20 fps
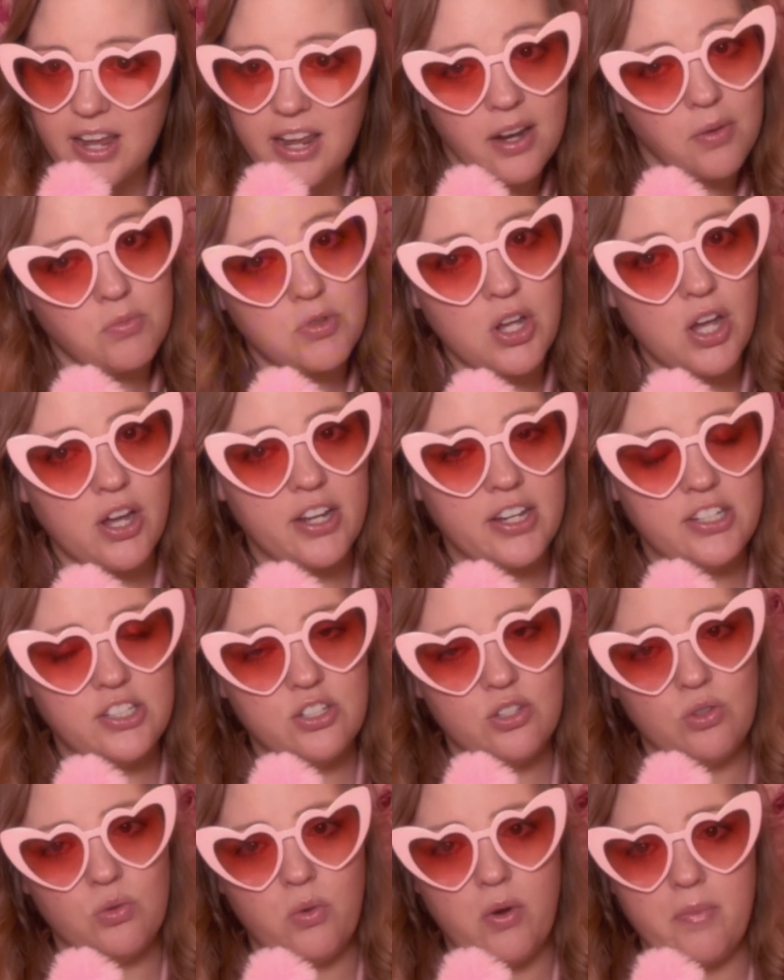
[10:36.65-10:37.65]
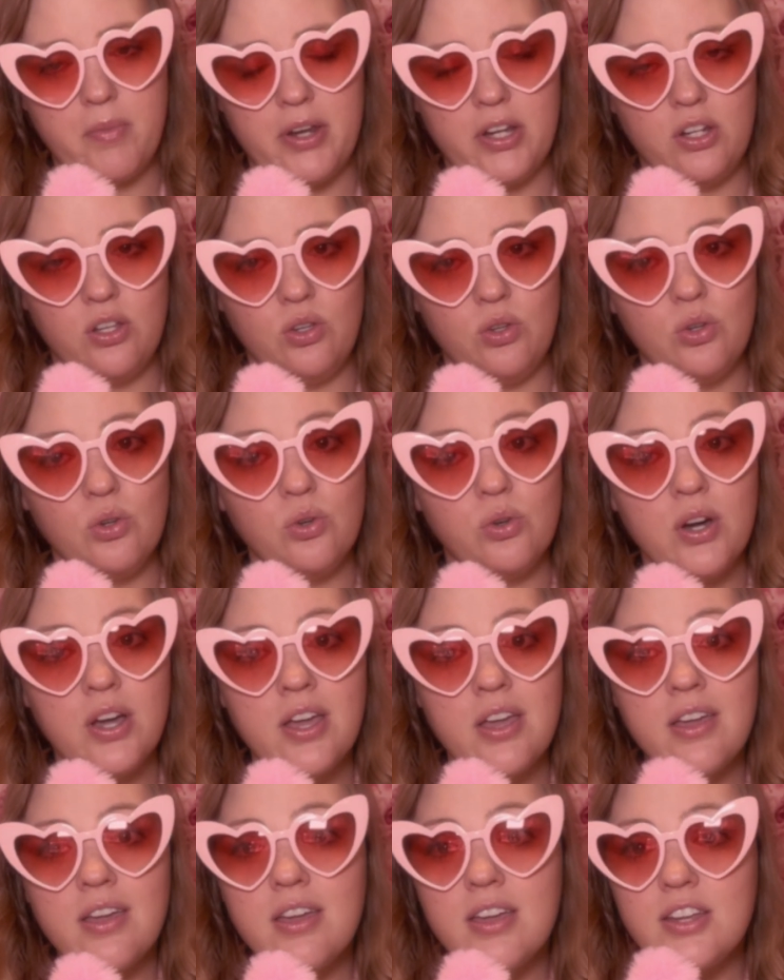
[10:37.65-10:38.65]
And I'm talking to the woman who
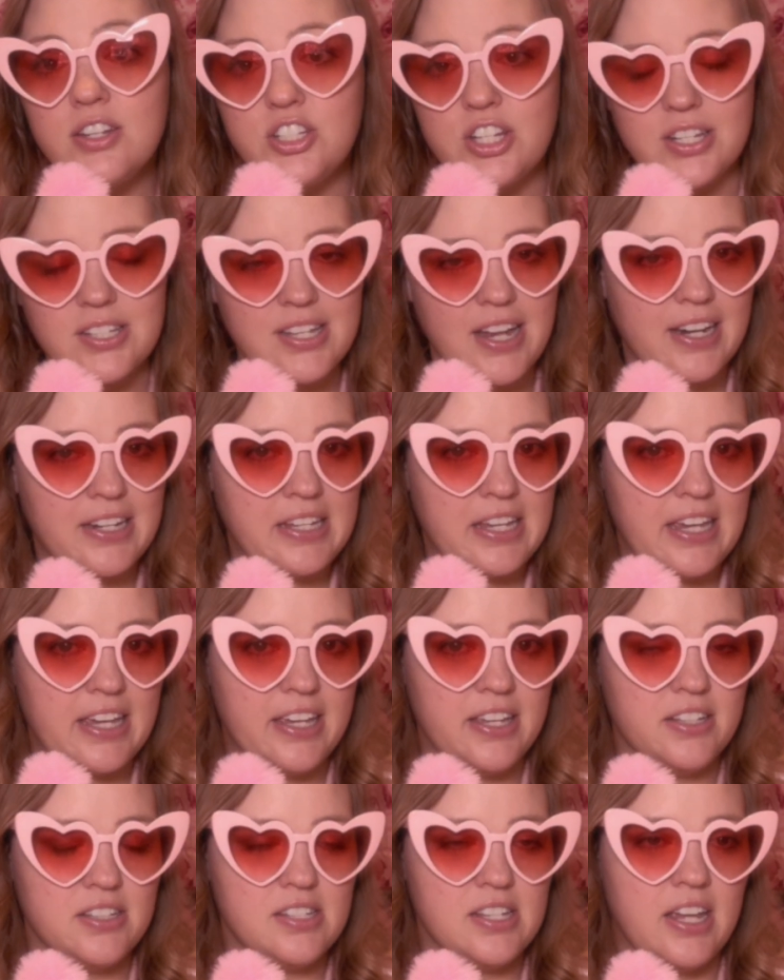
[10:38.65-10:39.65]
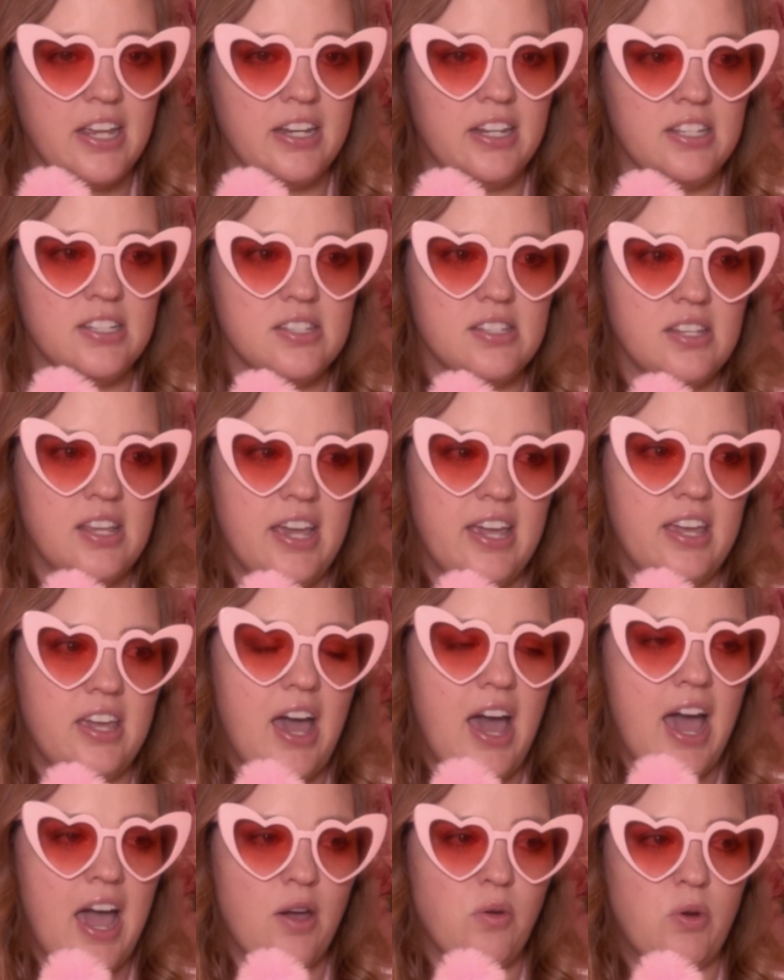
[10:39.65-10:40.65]
just had kids and is like,
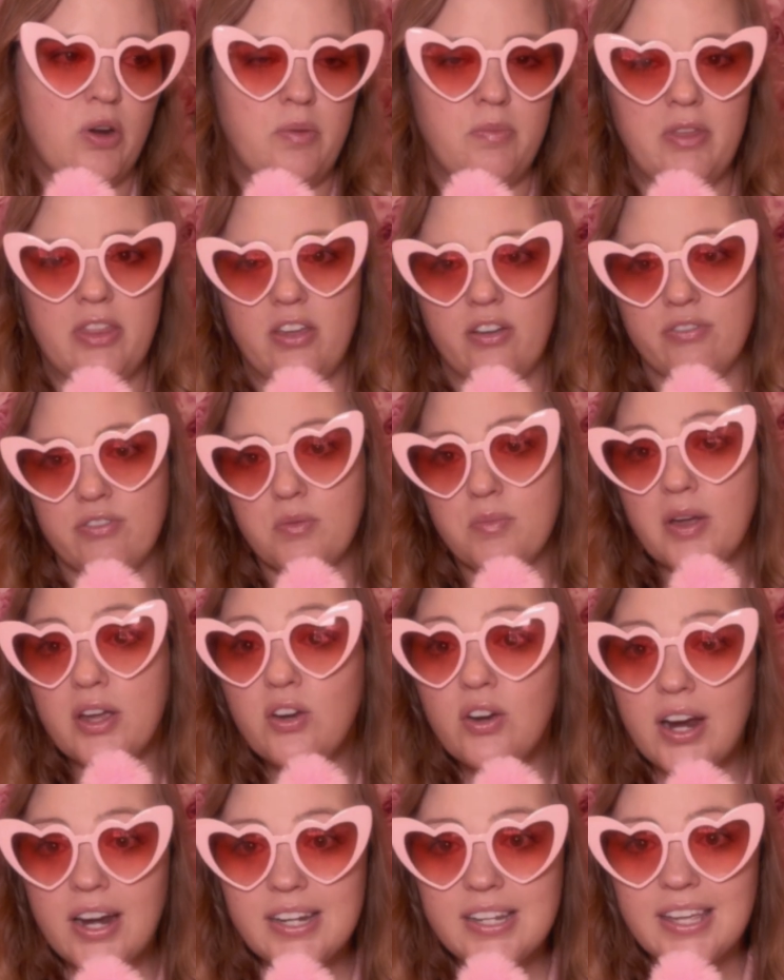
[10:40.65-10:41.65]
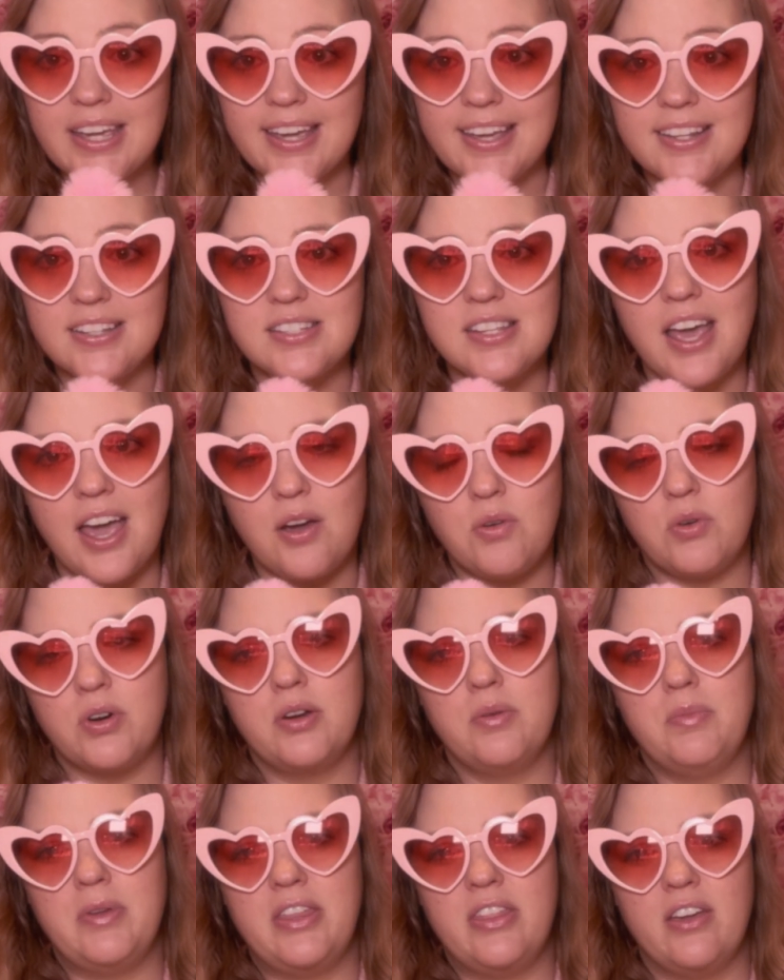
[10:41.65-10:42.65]
I want to be there for my grandkids. I want
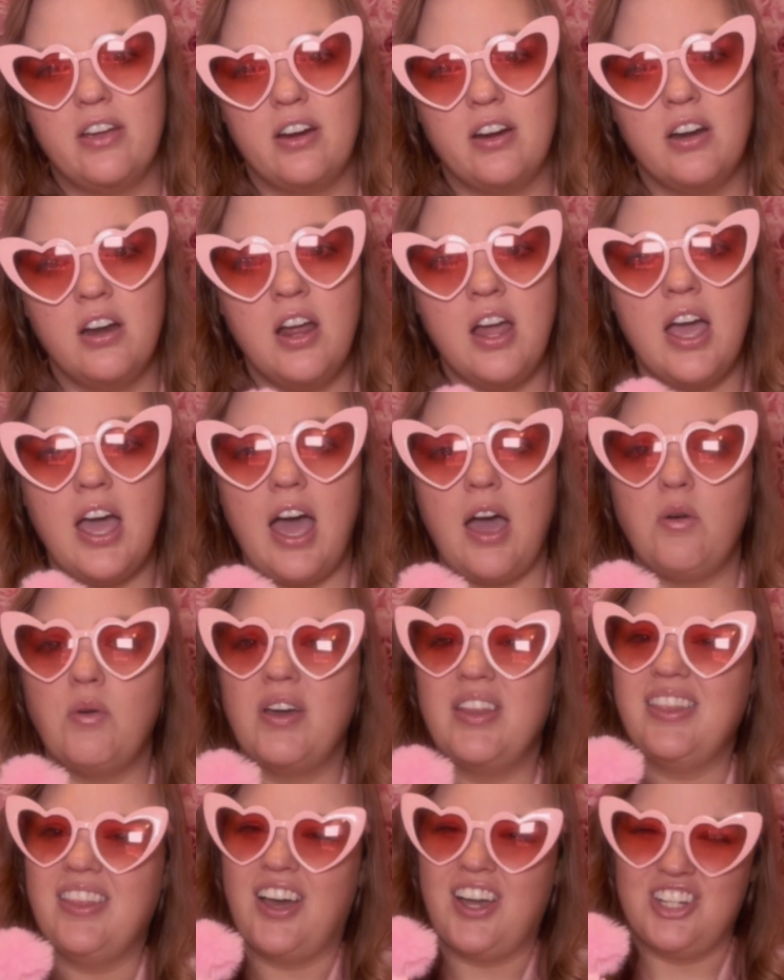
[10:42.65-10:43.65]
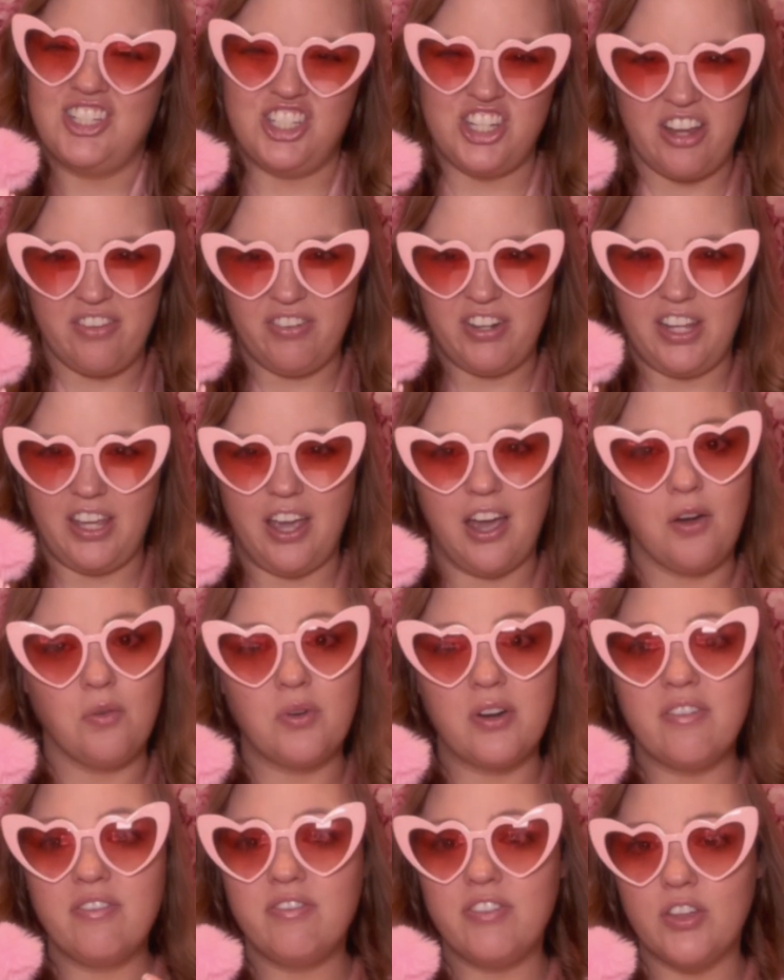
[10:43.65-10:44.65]
to be there. I want longevity. I
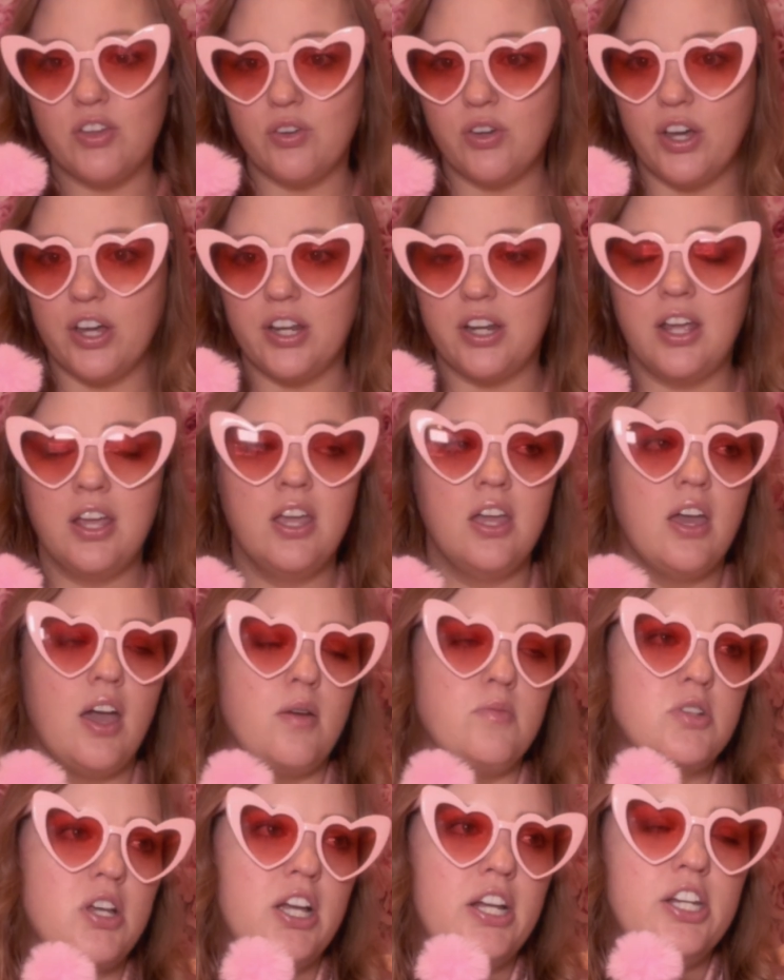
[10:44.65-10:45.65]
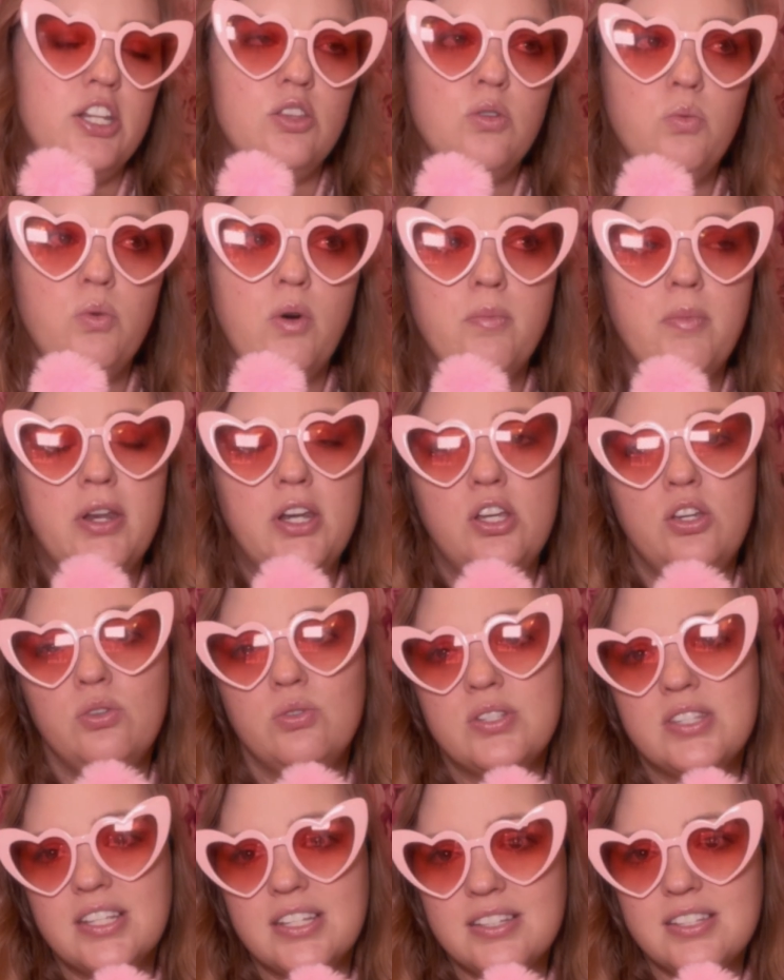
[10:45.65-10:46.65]
want to feel good. I'm talking to the woman who
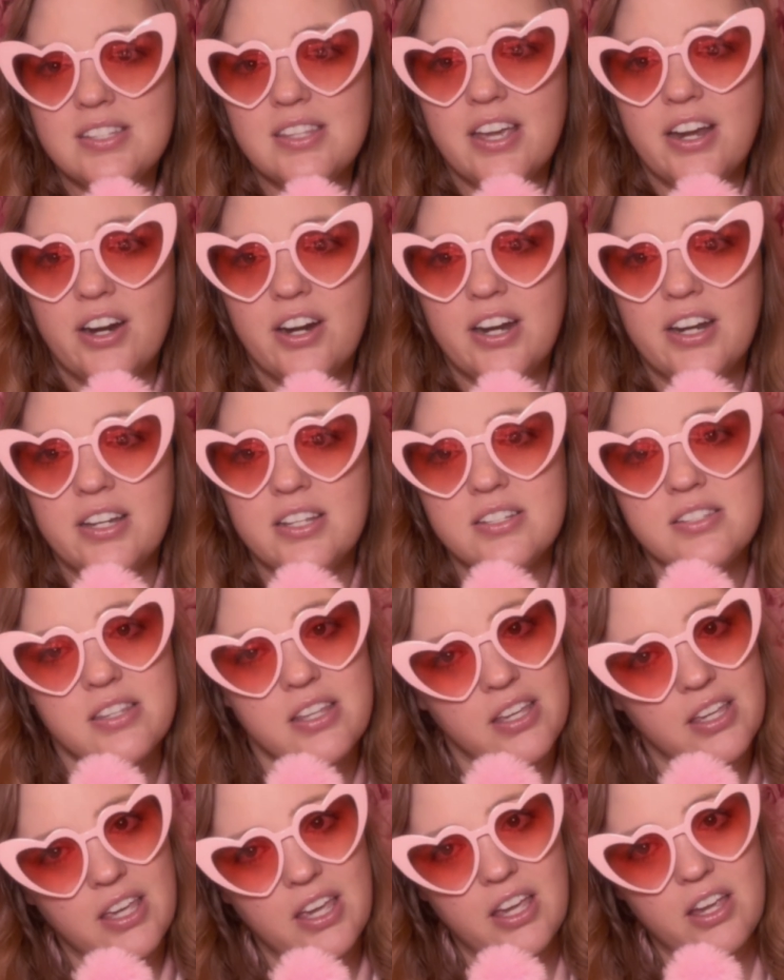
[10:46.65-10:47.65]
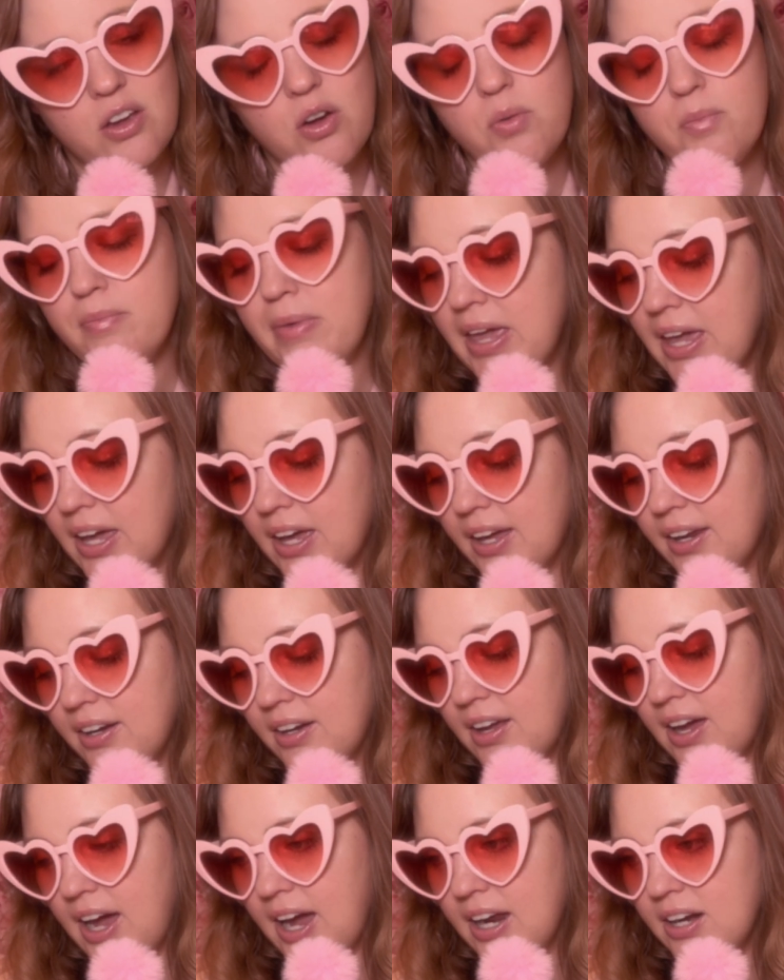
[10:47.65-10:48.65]
sits there and is thinking, man,
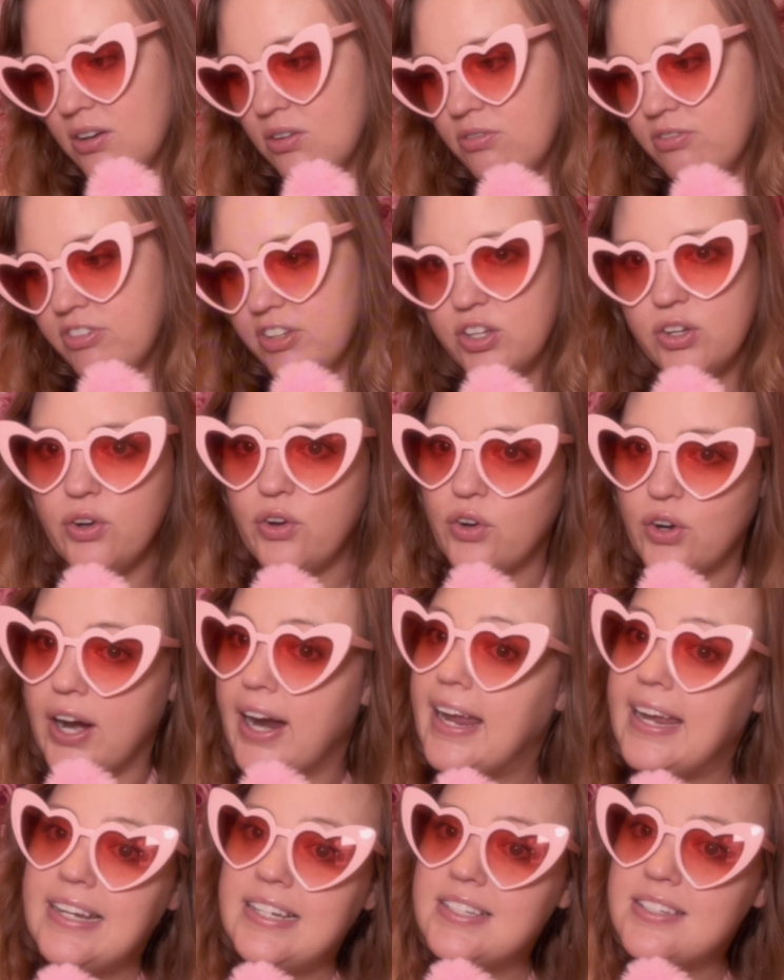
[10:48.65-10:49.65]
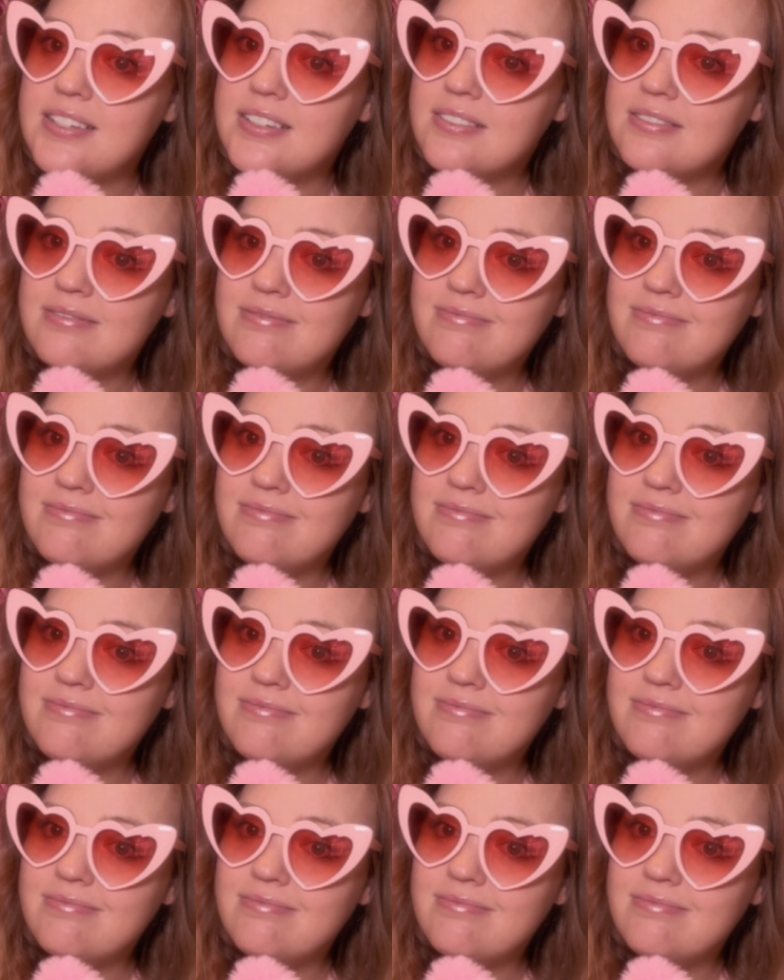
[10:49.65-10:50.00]
I don't feel great.